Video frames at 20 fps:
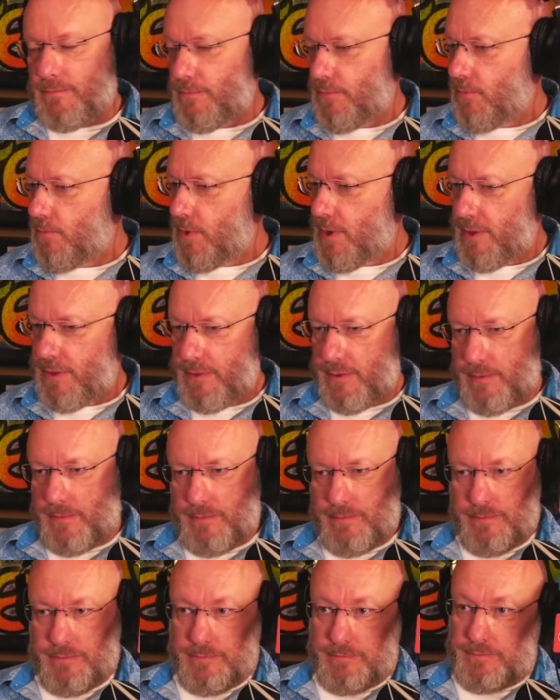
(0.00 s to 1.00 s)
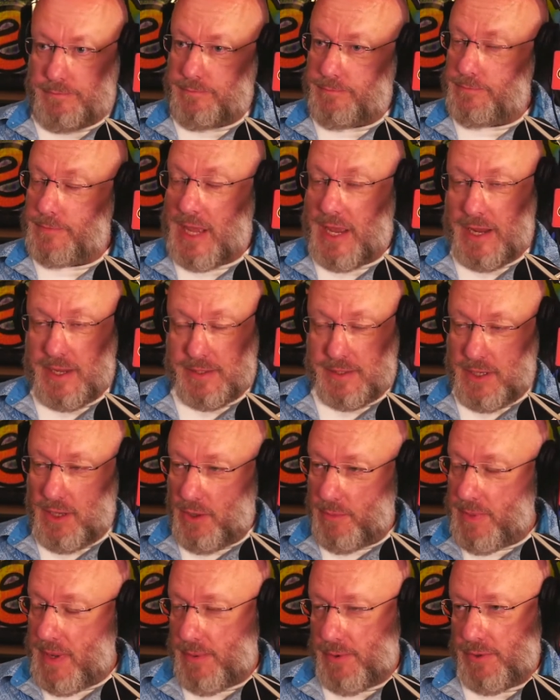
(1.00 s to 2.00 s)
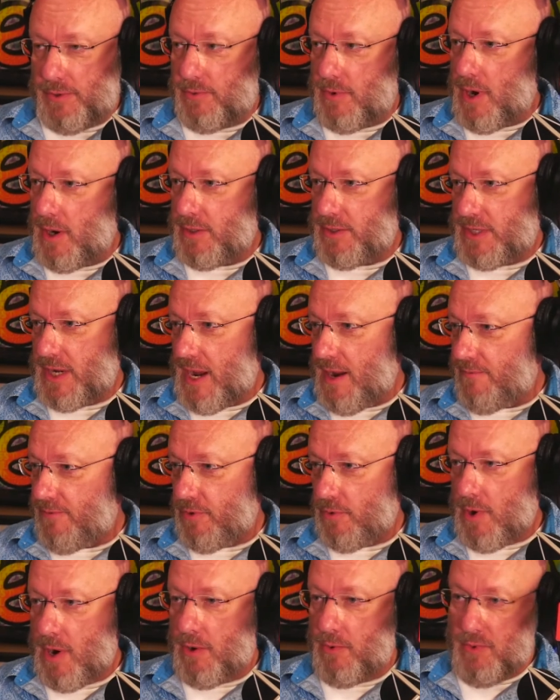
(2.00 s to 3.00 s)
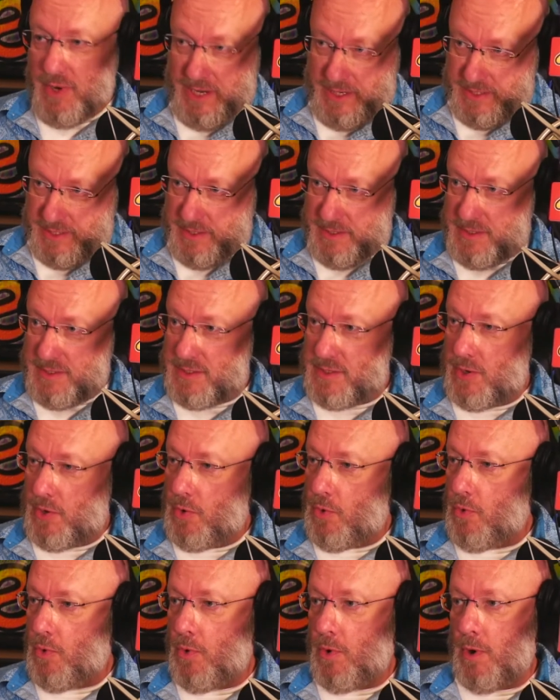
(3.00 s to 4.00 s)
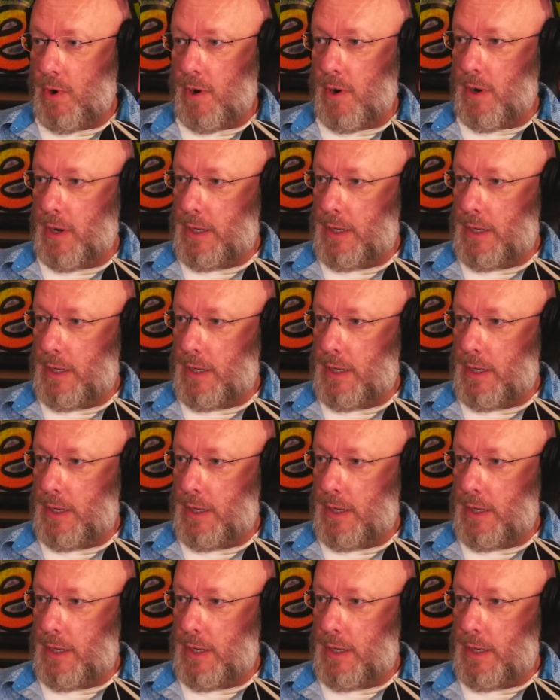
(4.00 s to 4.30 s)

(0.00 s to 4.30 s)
with, I guess, killing people at the wrong time for the wrong reasons, or